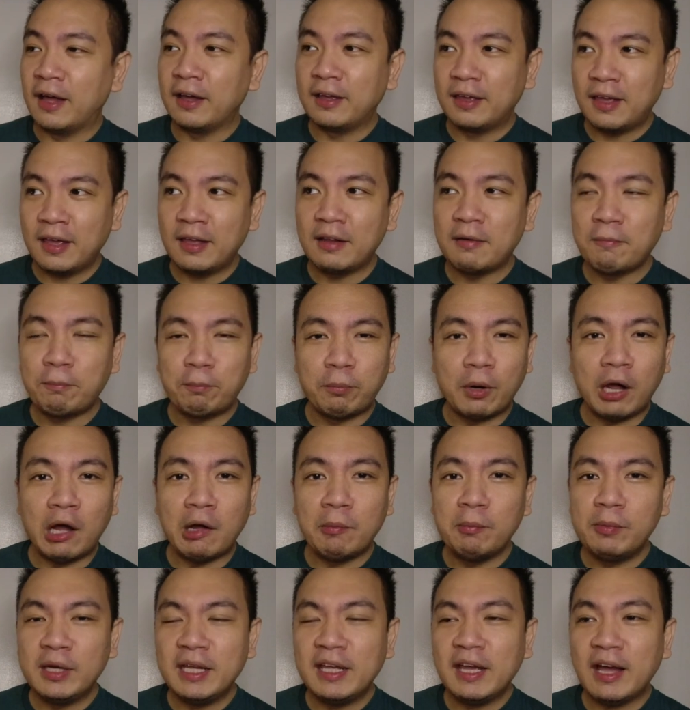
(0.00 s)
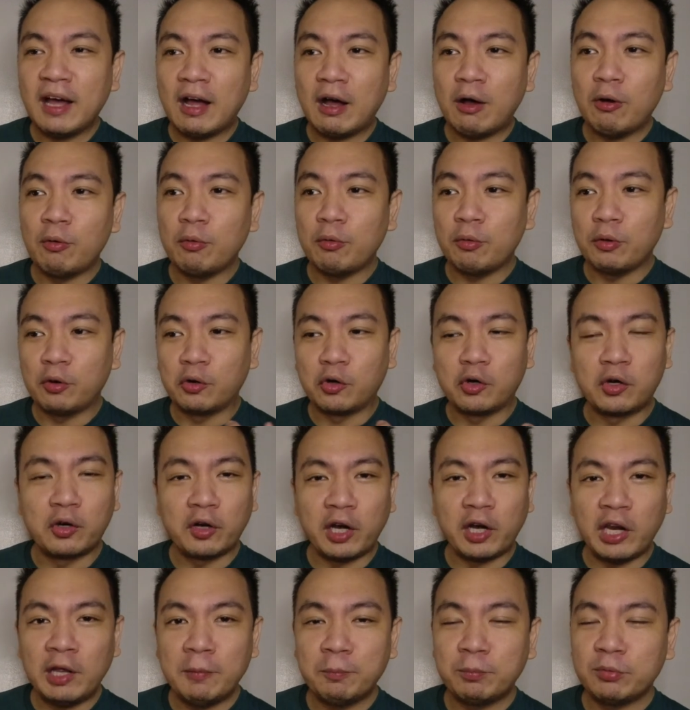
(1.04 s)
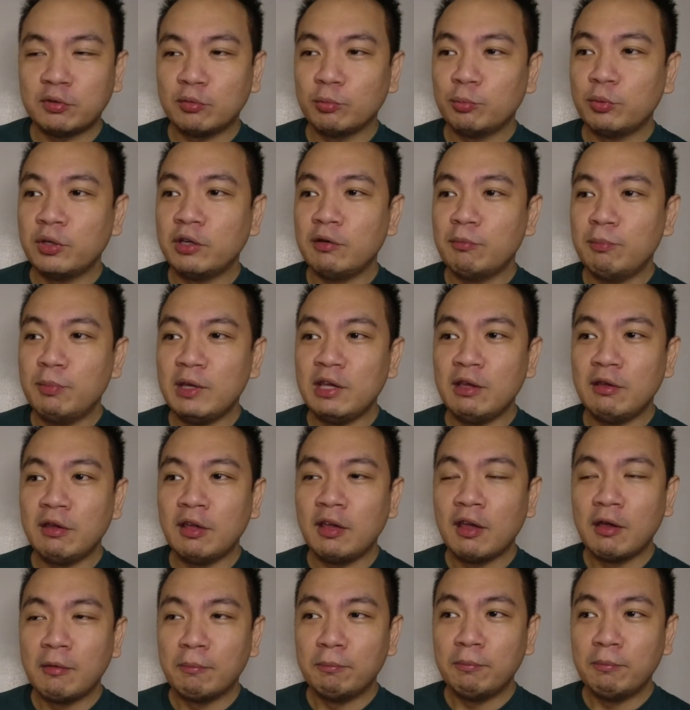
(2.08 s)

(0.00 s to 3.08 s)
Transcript: Again, probably how grapes would be